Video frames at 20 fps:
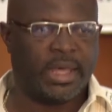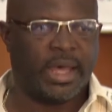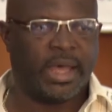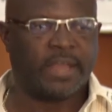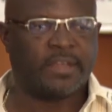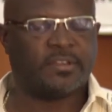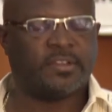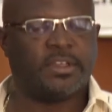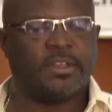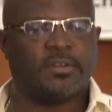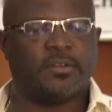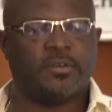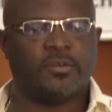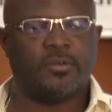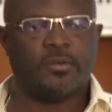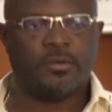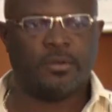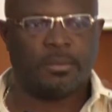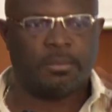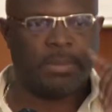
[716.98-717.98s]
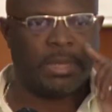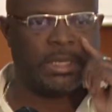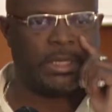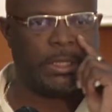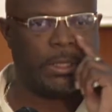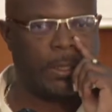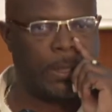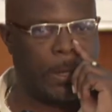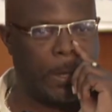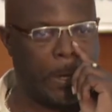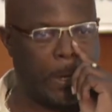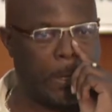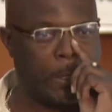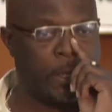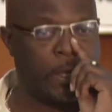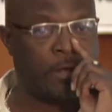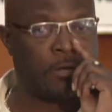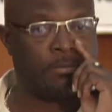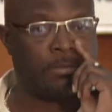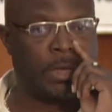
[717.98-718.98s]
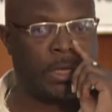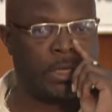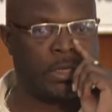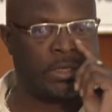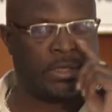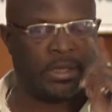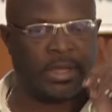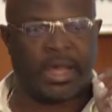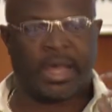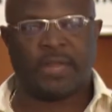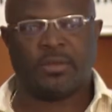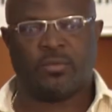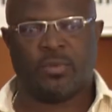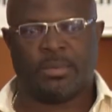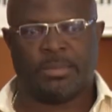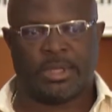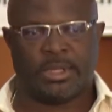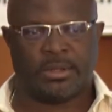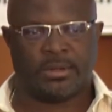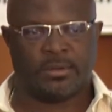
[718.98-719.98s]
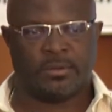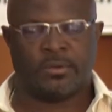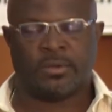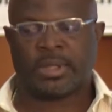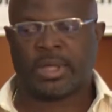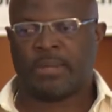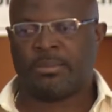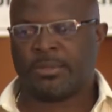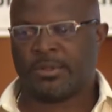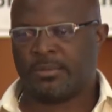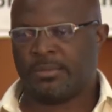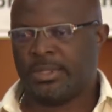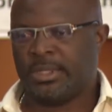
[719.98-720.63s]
I see too many young men and women who come to